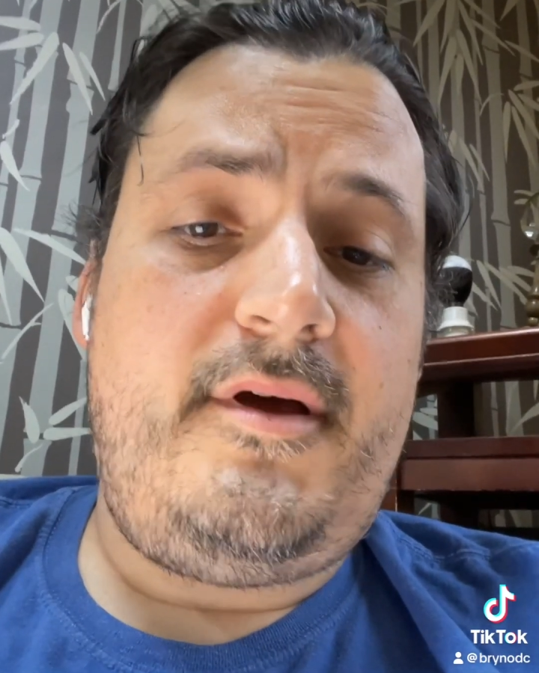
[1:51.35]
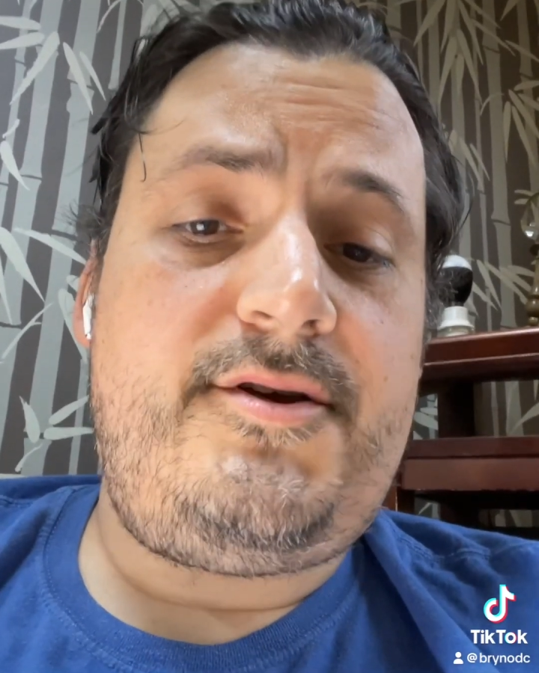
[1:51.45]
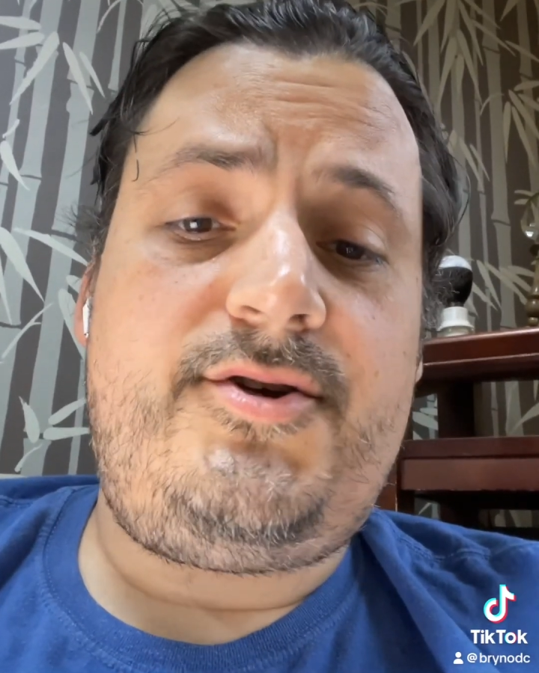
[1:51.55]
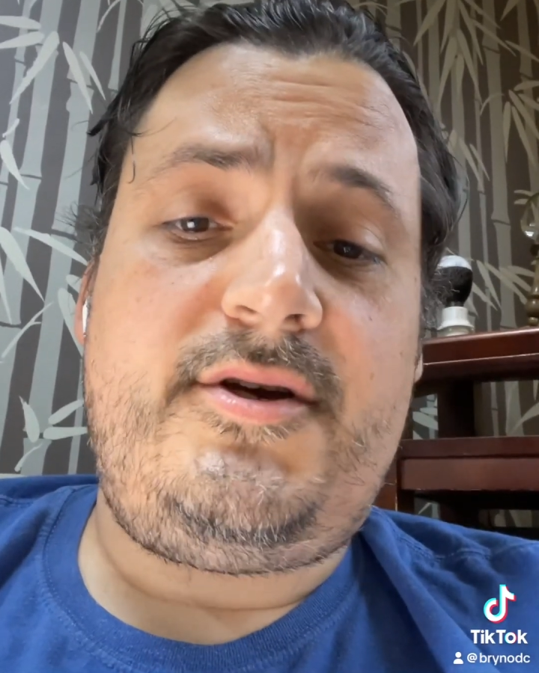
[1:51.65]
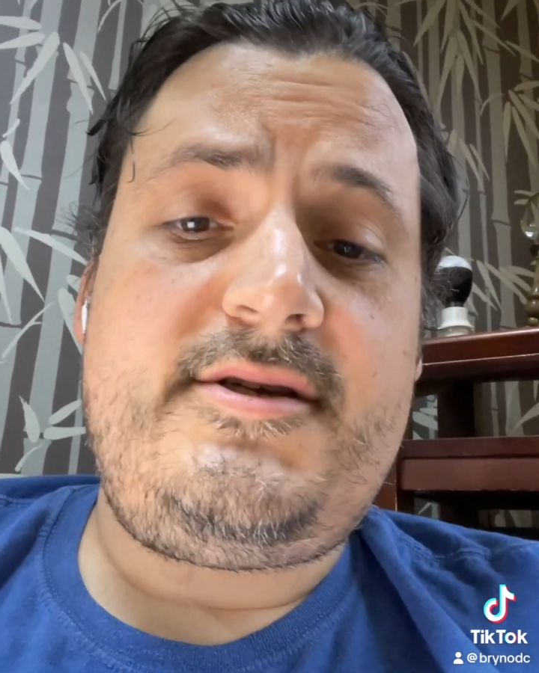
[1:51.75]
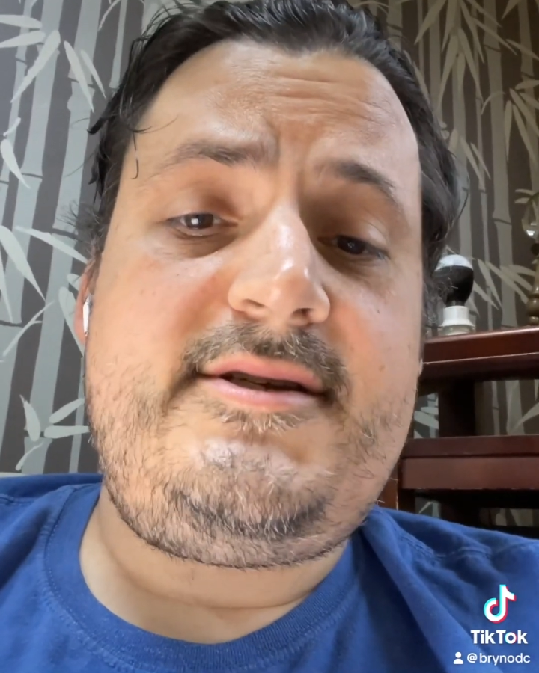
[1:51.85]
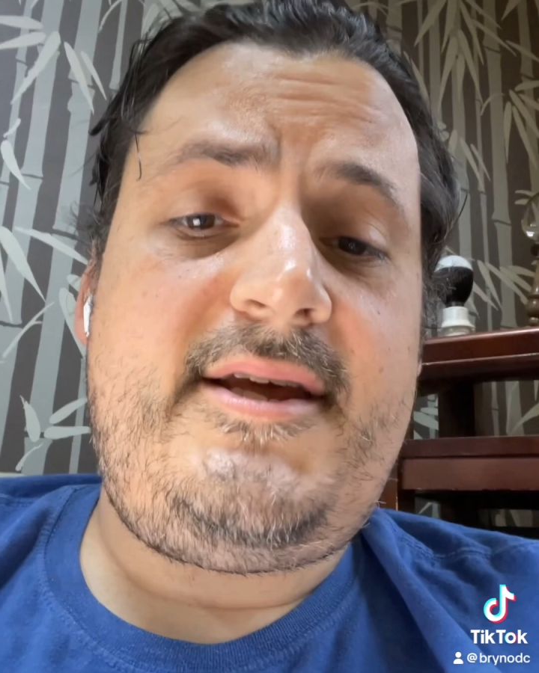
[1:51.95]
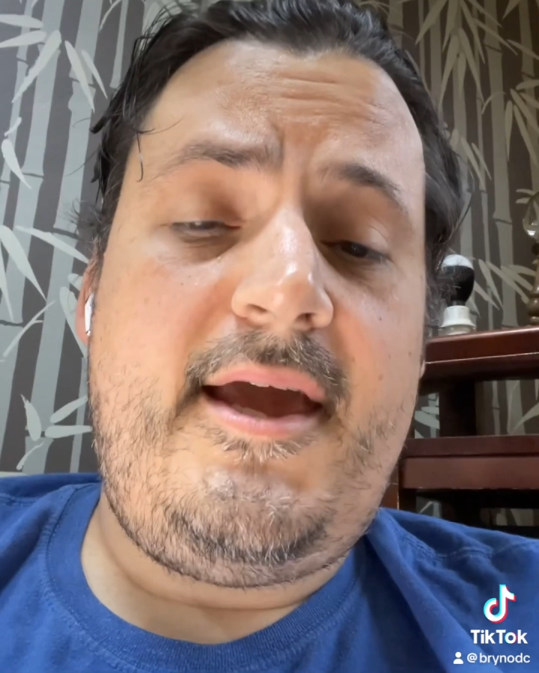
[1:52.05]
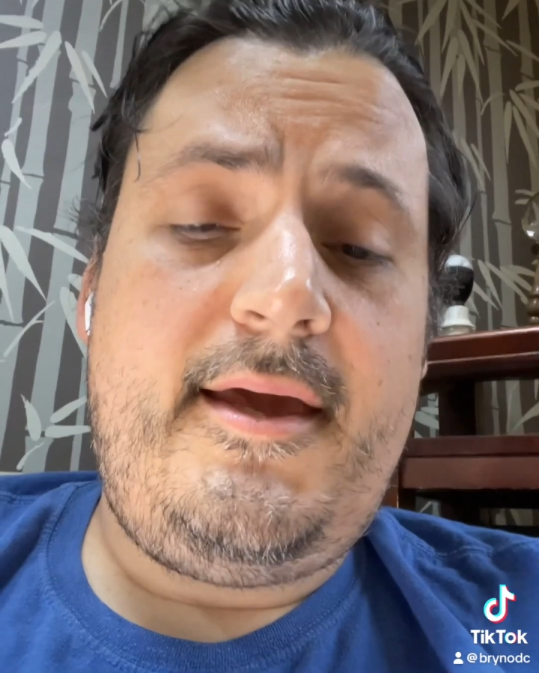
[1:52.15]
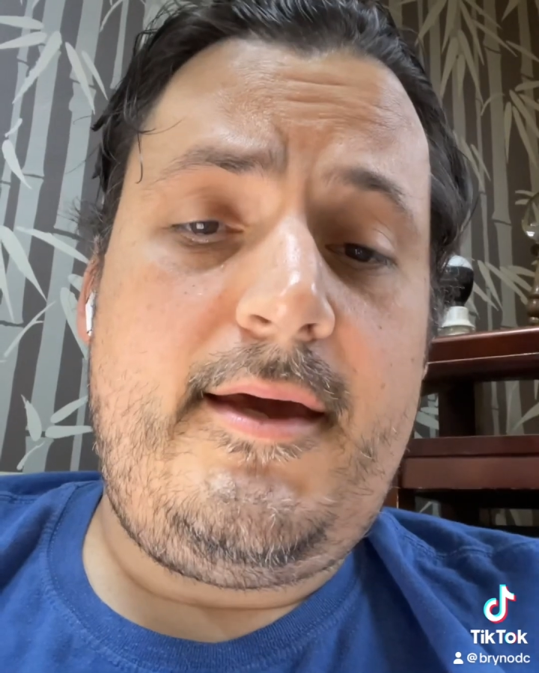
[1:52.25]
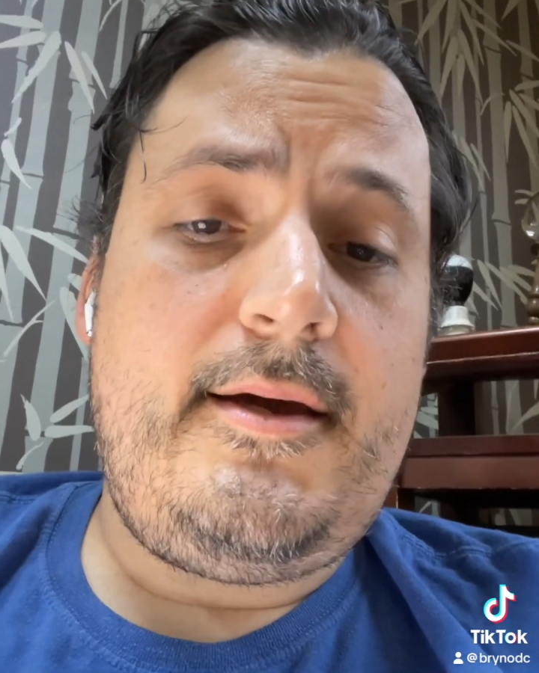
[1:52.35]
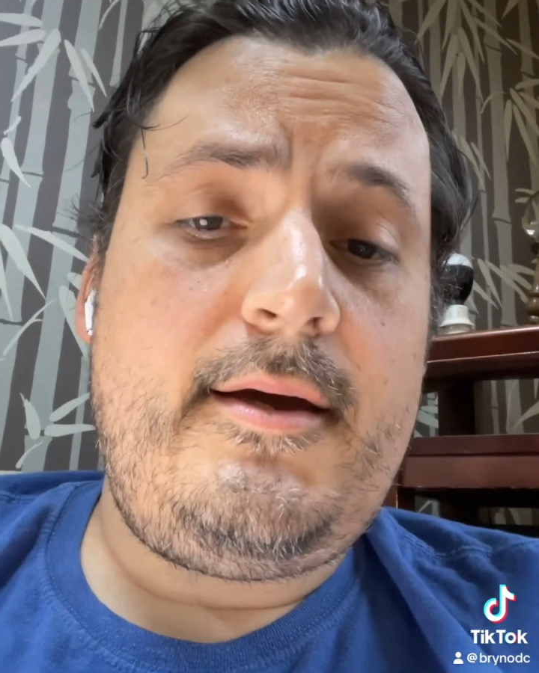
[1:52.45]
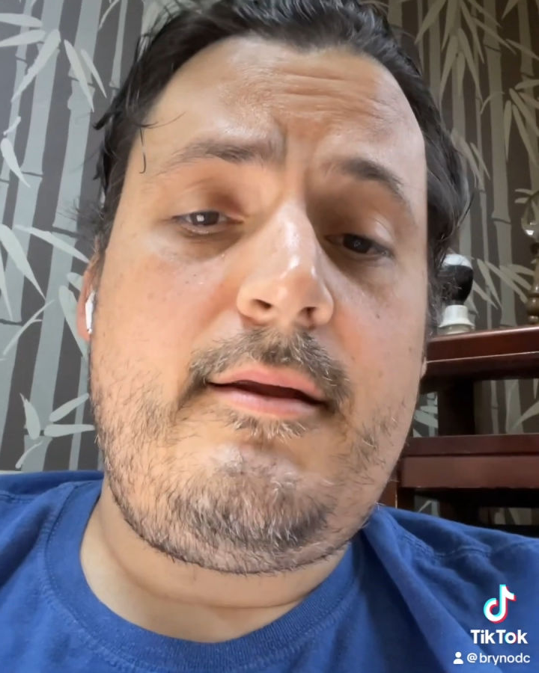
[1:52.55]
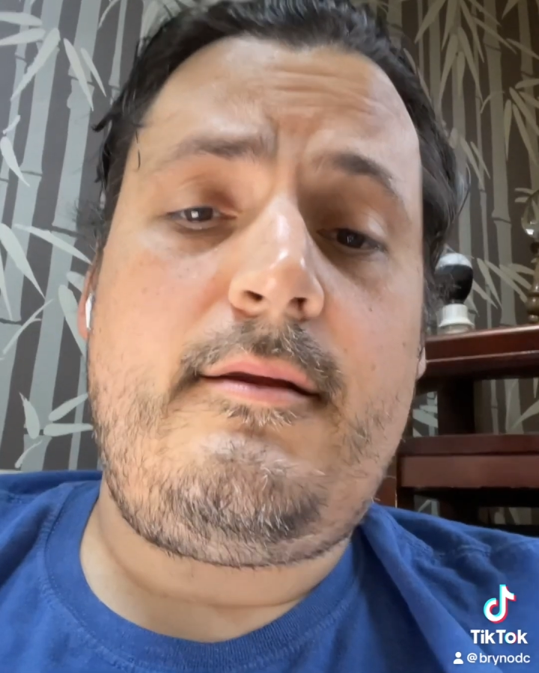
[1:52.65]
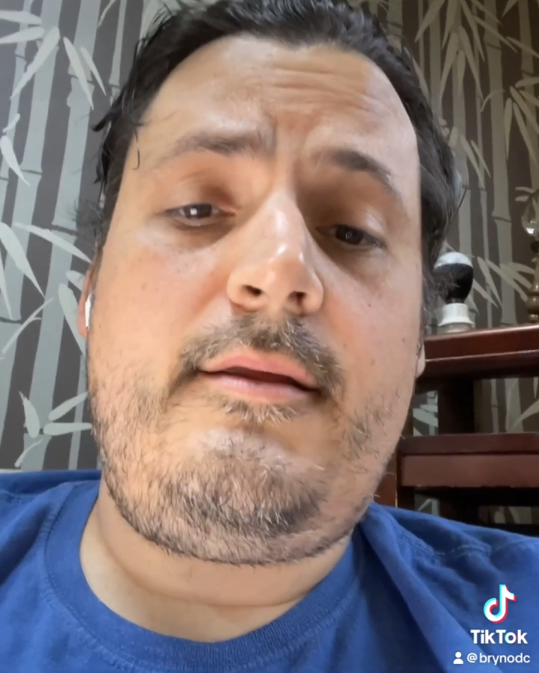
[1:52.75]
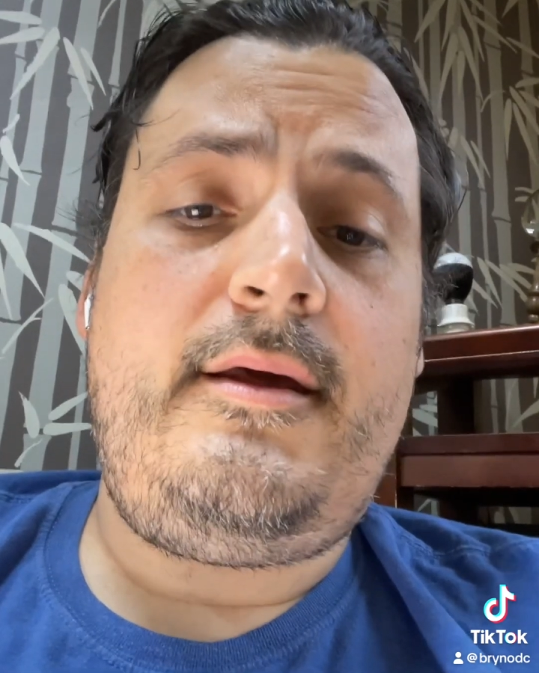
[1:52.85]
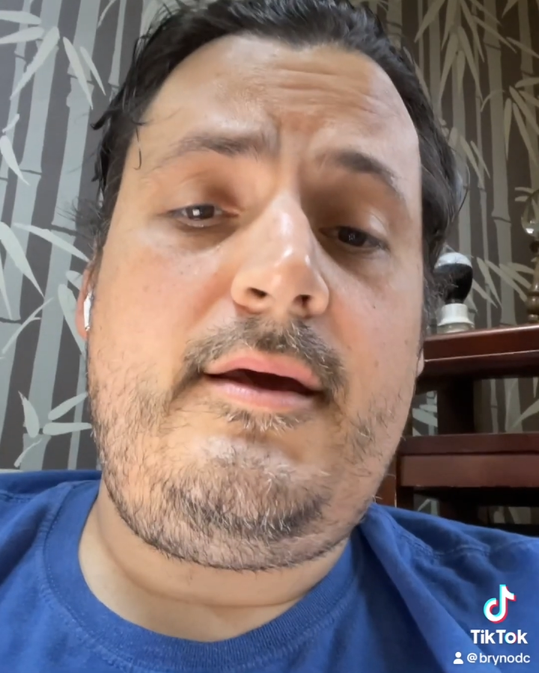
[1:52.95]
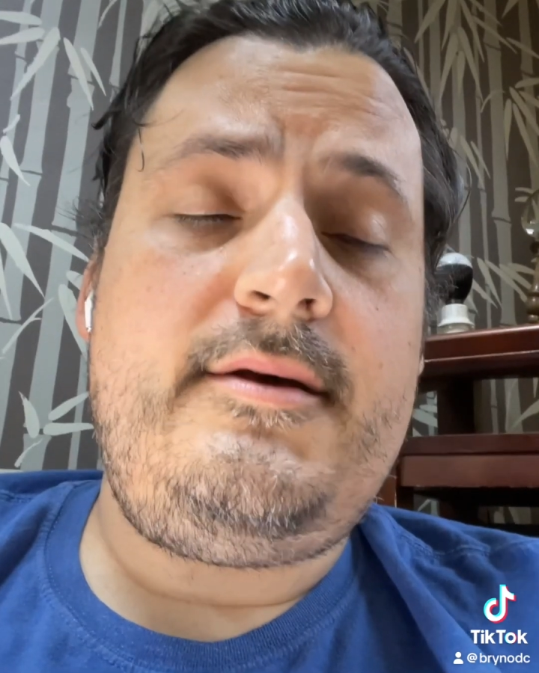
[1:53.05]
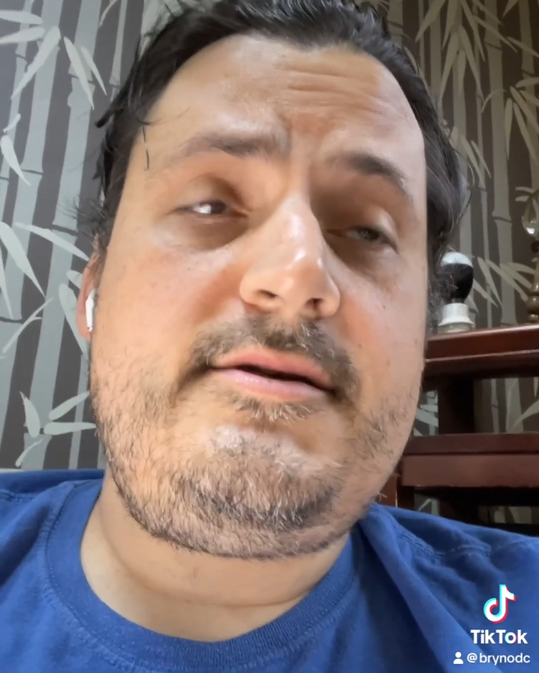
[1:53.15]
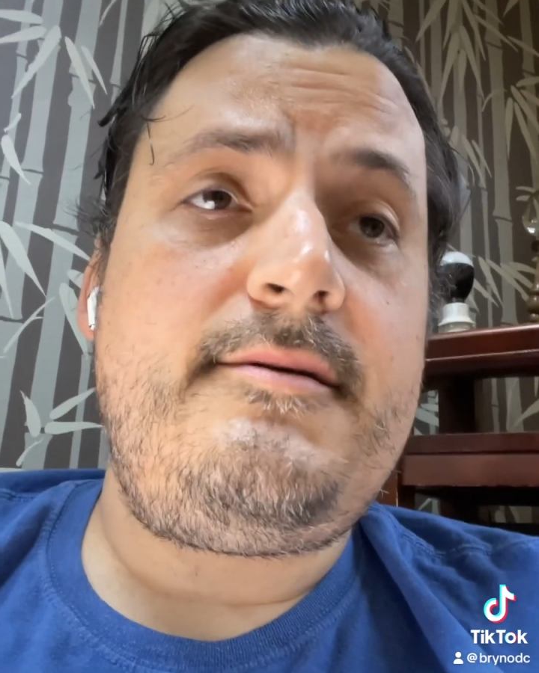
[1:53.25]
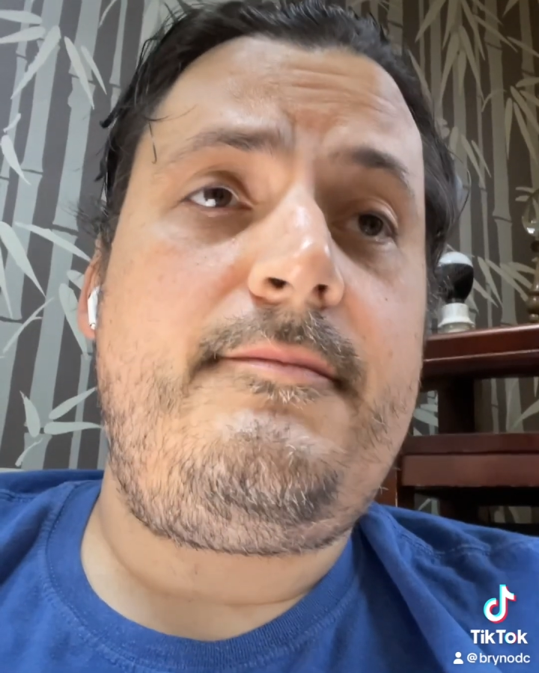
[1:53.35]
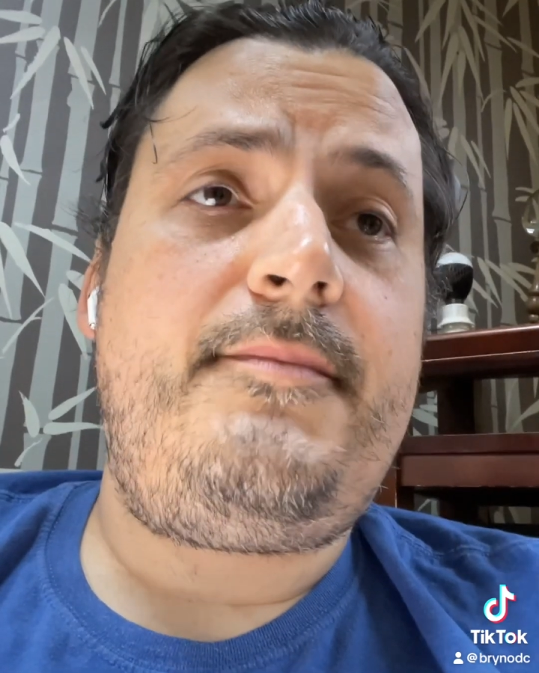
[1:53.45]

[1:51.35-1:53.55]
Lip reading: It's just taking these